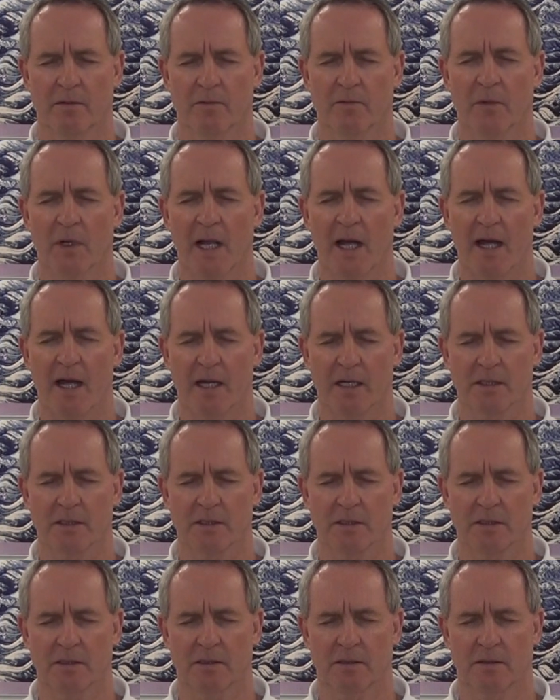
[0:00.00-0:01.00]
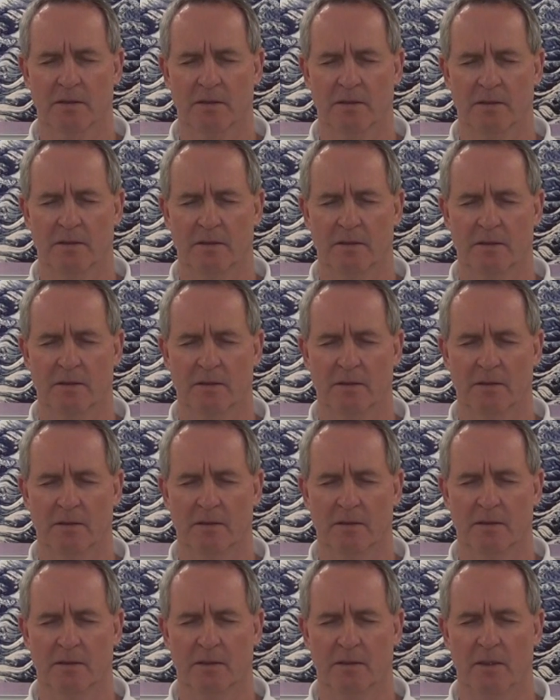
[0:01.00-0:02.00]
relax.
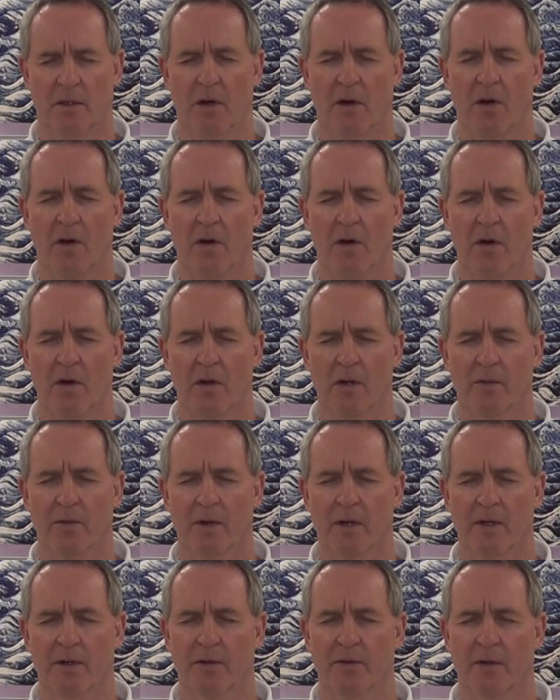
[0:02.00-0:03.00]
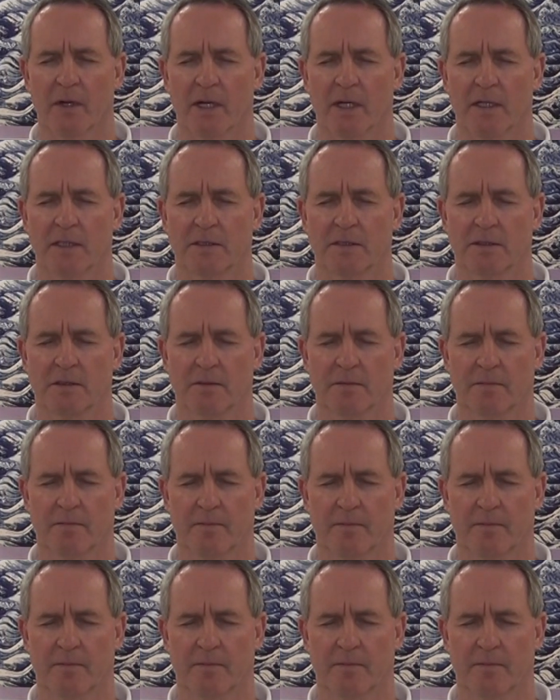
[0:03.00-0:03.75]
All around your eyes.